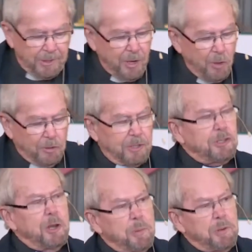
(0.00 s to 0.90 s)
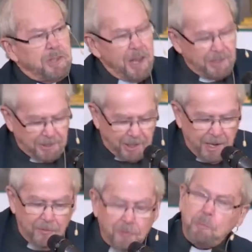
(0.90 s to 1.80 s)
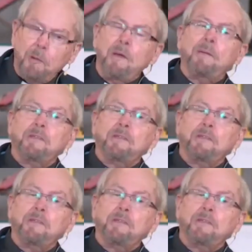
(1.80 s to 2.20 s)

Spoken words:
And we're told that she possessed a gift,